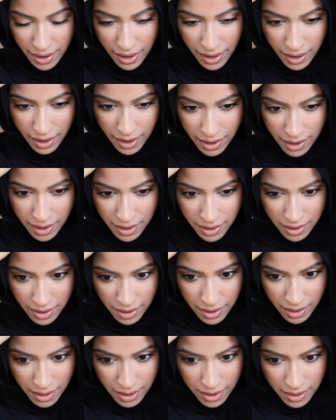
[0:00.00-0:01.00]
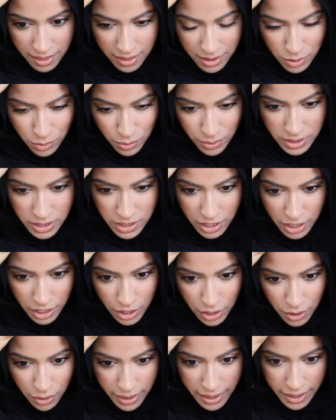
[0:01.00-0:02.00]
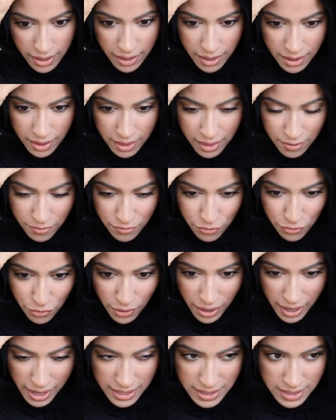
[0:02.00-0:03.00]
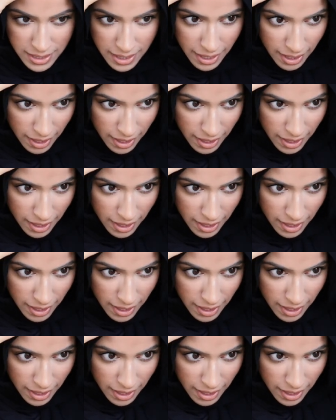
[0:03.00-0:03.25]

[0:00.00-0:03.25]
and this will secure it in the front.